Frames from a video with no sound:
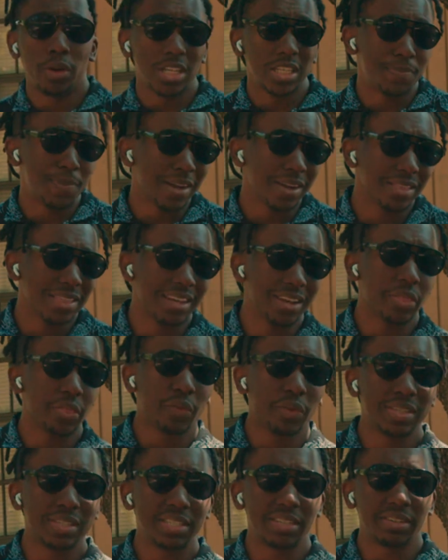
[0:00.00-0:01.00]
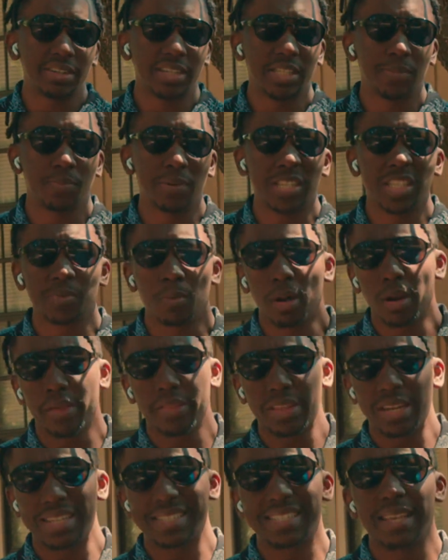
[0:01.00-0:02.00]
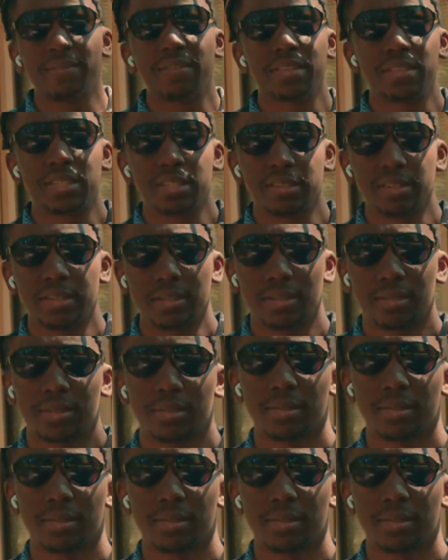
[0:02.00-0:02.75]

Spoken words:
it's bigger than a 3 Series but smaller than a 7 Series.